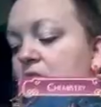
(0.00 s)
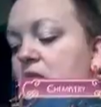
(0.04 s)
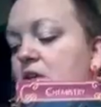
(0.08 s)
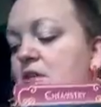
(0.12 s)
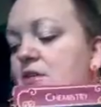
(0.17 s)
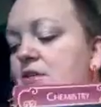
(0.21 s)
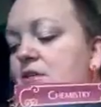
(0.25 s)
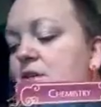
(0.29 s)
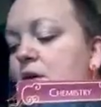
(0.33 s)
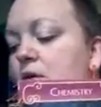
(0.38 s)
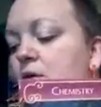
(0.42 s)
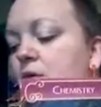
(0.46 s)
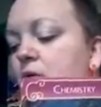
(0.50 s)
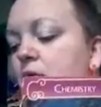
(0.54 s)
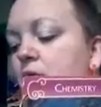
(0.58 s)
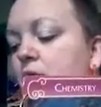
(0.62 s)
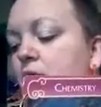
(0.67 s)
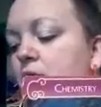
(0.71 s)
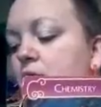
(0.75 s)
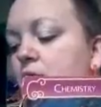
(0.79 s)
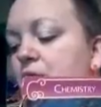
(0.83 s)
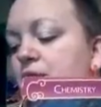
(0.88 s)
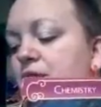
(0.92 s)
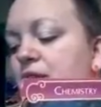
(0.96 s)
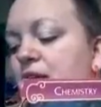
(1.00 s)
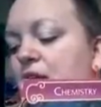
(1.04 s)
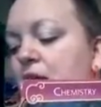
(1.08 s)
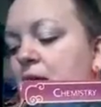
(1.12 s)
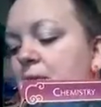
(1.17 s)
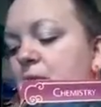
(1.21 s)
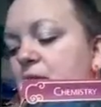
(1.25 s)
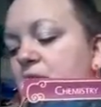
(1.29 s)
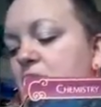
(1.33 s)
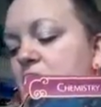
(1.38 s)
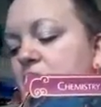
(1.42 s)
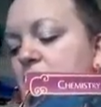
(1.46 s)
So with
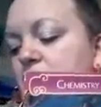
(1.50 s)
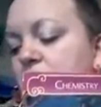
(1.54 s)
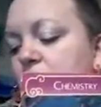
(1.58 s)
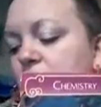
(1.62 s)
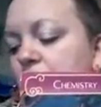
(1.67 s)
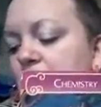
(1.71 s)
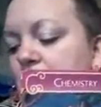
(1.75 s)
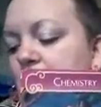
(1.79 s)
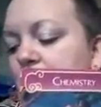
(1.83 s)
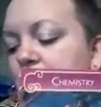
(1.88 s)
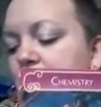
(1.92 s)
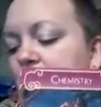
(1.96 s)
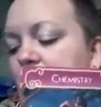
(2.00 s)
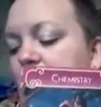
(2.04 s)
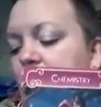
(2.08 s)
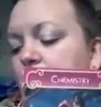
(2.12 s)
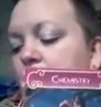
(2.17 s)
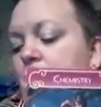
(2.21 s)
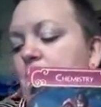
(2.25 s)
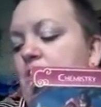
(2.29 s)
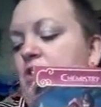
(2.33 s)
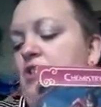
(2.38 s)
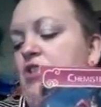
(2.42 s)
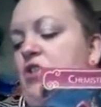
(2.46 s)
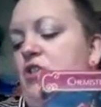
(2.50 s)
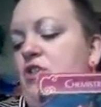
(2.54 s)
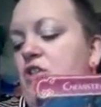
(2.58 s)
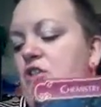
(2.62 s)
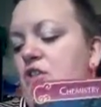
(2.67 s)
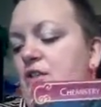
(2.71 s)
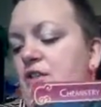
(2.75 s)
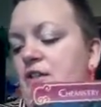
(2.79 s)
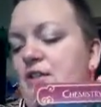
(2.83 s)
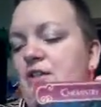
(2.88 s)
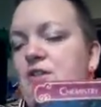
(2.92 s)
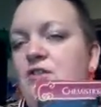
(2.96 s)
chemistry and the
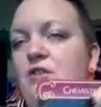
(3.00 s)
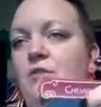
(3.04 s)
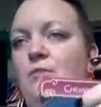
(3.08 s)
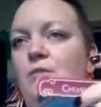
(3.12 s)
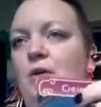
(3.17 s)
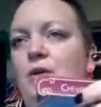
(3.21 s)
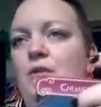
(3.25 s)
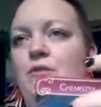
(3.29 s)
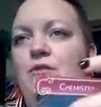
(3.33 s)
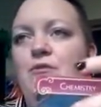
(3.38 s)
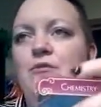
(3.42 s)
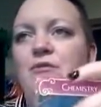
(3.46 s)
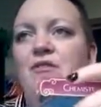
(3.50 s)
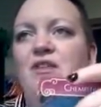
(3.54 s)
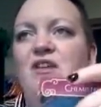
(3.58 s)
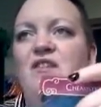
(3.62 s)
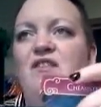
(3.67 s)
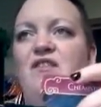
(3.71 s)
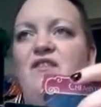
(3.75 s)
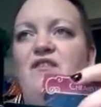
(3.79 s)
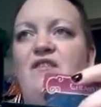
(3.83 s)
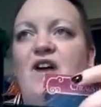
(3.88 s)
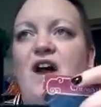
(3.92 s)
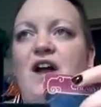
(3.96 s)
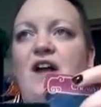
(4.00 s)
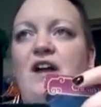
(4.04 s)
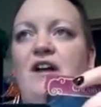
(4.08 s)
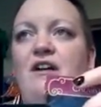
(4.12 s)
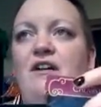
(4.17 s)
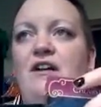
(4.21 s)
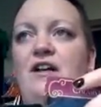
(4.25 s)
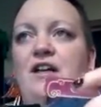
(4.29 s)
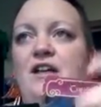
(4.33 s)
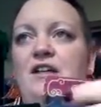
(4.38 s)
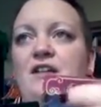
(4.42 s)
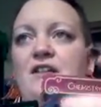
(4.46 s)
Magician, these are both really
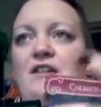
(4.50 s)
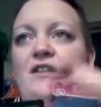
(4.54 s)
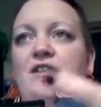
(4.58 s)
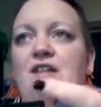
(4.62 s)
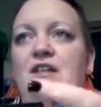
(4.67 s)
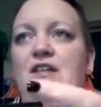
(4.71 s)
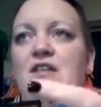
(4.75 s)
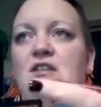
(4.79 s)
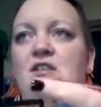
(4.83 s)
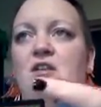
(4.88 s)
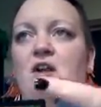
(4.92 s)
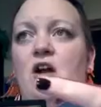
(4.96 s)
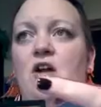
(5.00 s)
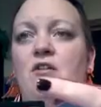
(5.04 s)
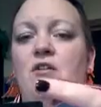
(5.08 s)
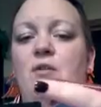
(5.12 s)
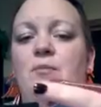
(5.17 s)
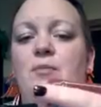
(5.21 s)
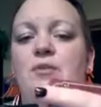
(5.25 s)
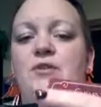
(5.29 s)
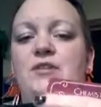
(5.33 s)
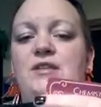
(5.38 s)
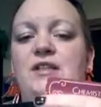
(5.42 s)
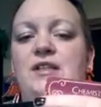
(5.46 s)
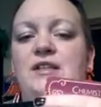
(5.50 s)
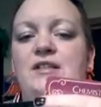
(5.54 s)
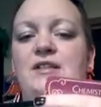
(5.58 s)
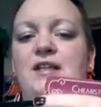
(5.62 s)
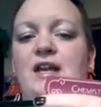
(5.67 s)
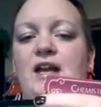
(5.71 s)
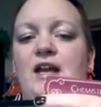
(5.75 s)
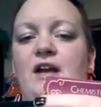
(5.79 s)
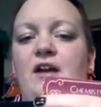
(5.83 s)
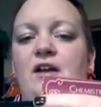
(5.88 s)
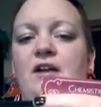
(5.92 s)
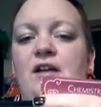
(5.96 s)
fiery. This card represents
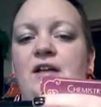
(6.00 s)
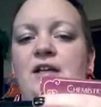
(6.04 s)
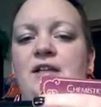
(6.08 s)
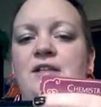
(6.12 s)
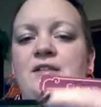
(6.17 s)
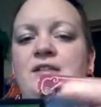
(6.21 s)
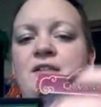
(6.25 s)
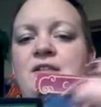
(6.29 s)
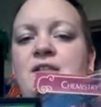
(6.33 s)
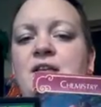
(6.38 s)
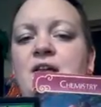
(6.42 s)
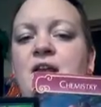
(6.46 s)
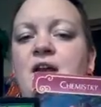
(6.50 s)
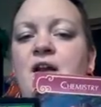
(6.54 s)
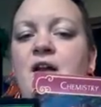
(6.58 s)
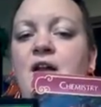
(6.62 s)
Aries.